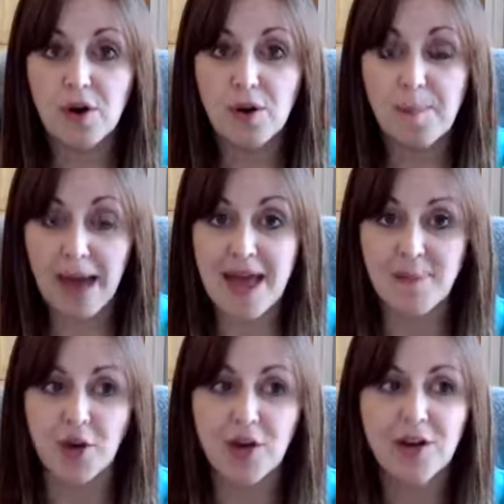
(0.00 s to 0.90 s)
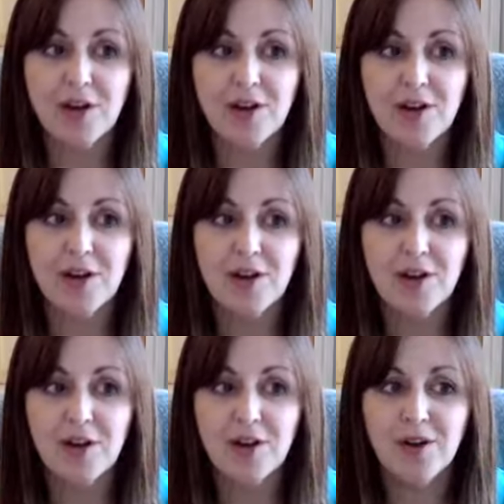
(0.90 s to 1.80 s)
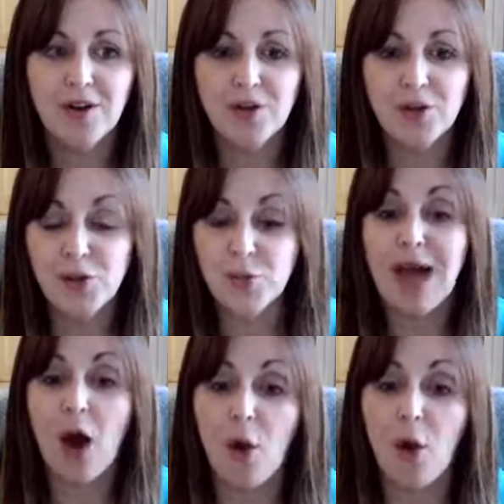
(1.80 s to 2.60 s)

payment, you get